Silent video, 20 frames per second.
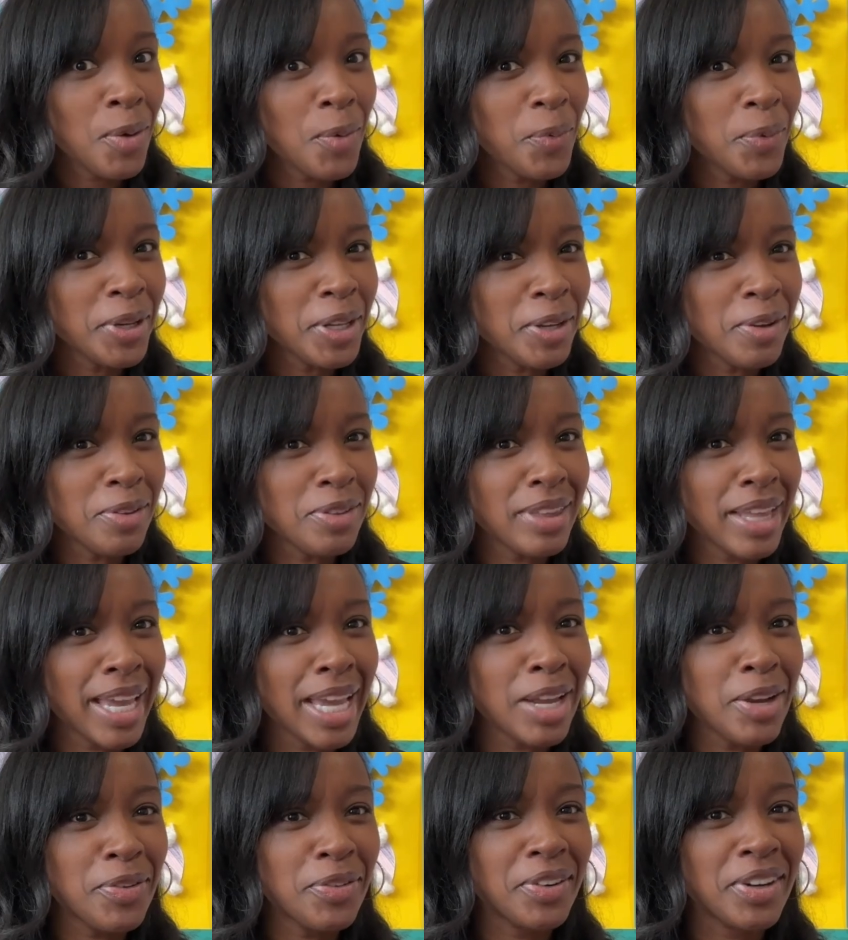What do you
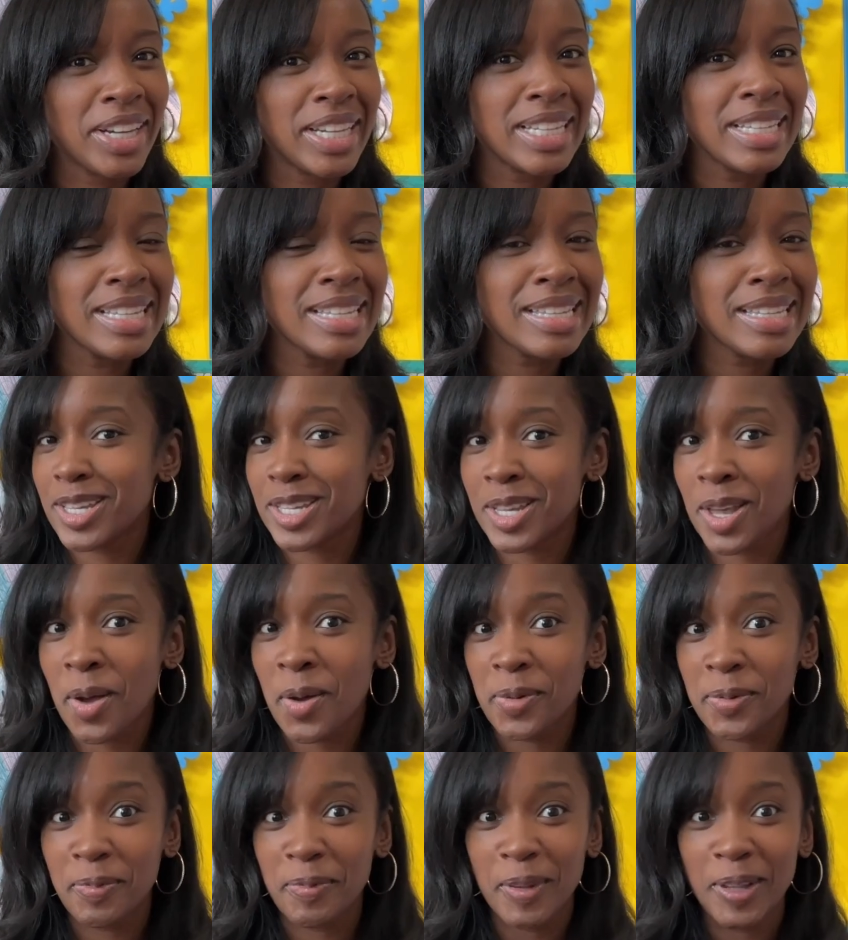think, friends?
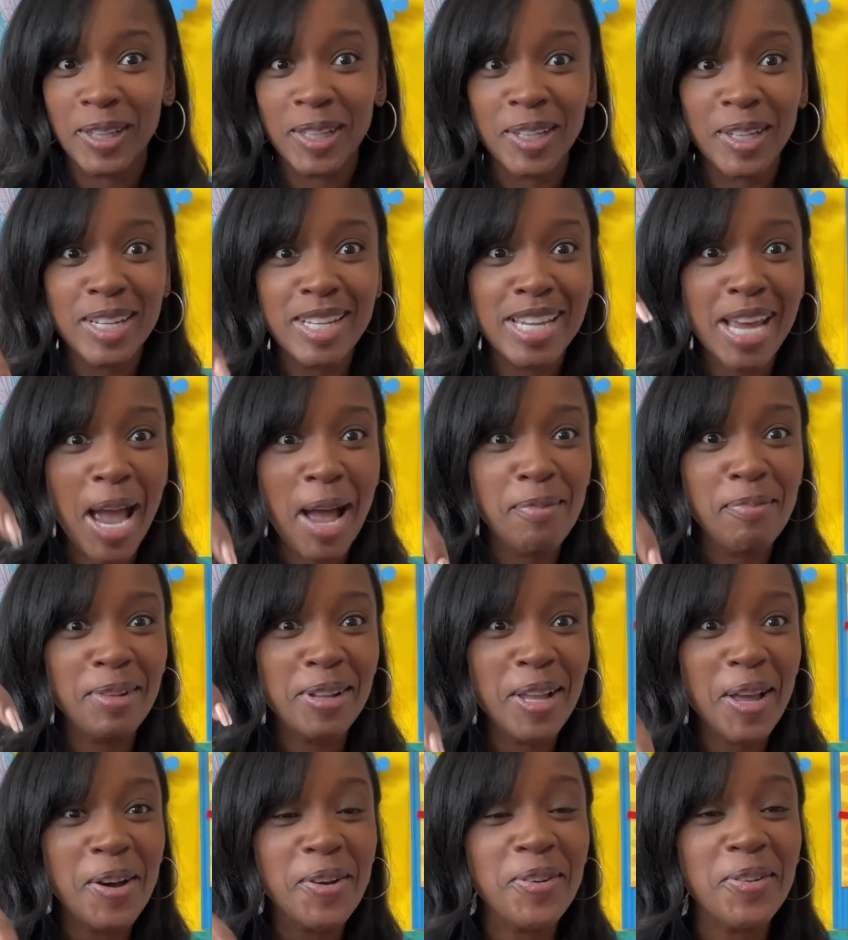So look down
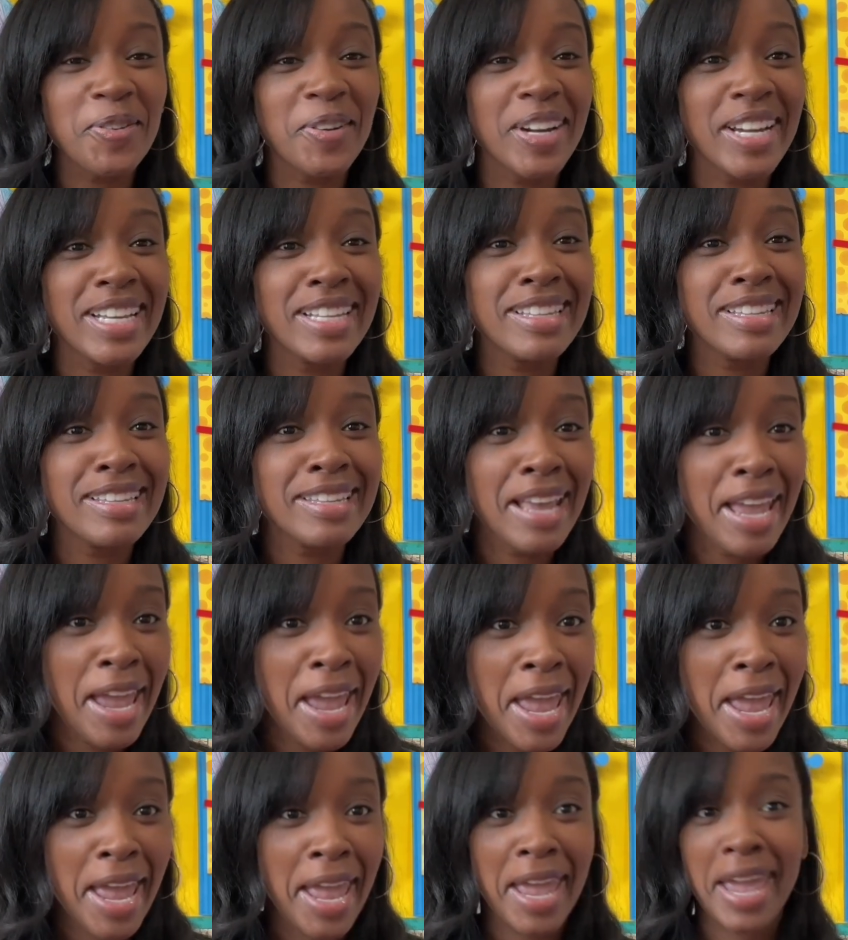below, friends.
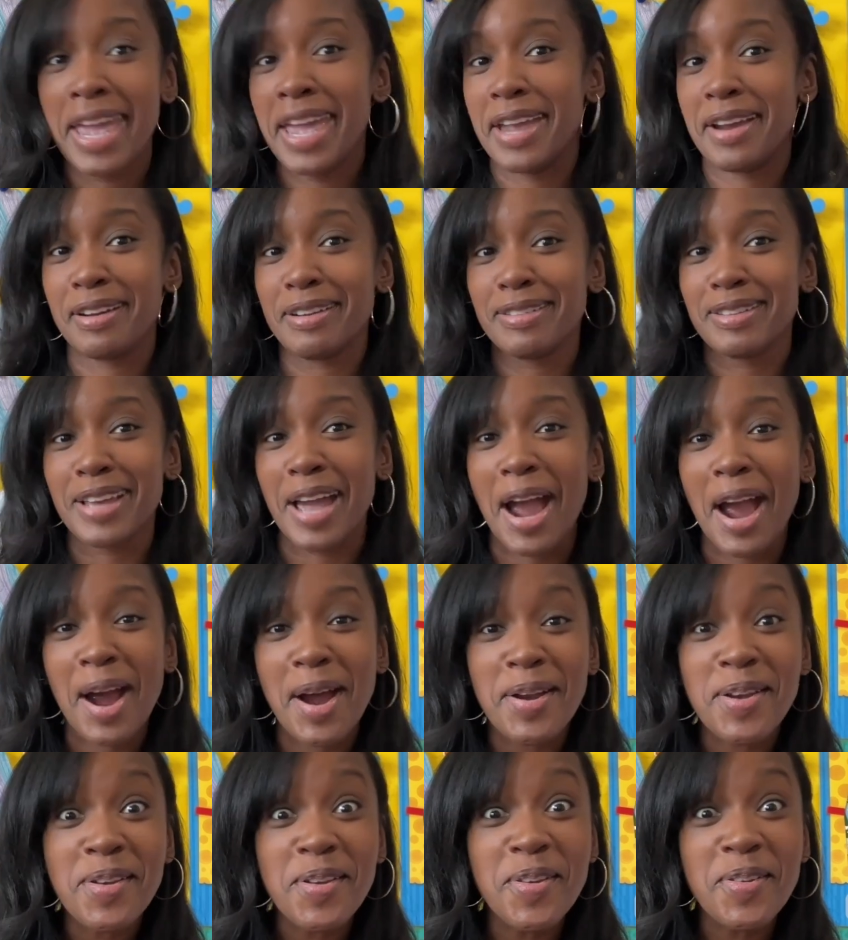Here's
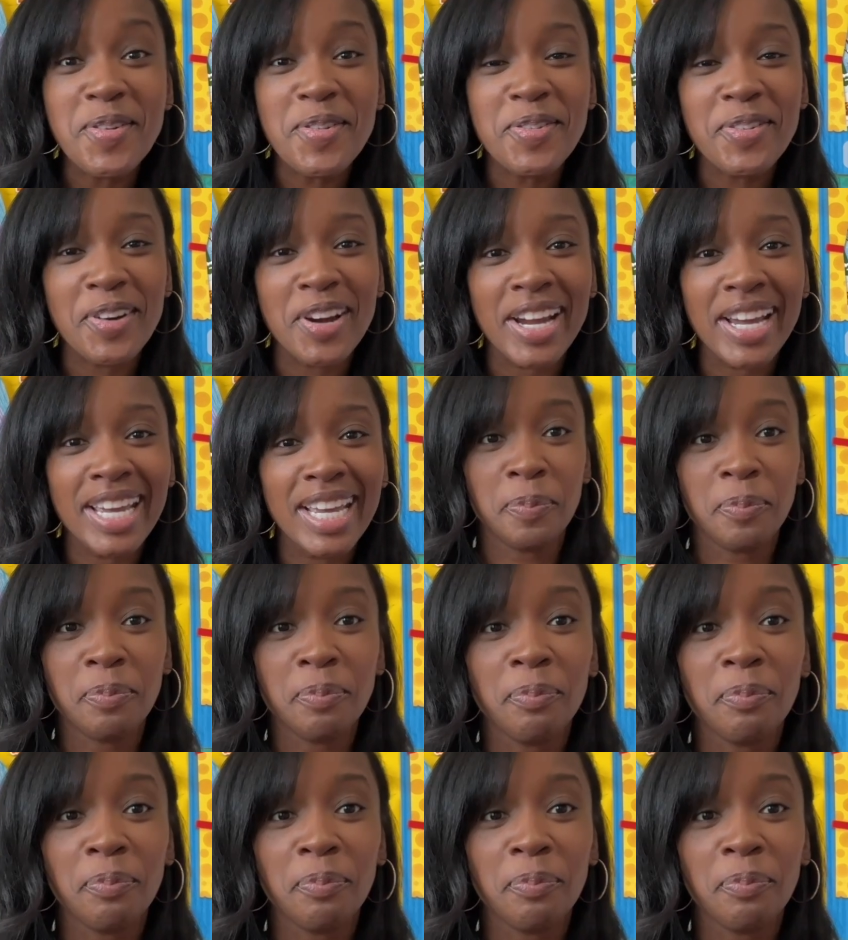our new friend.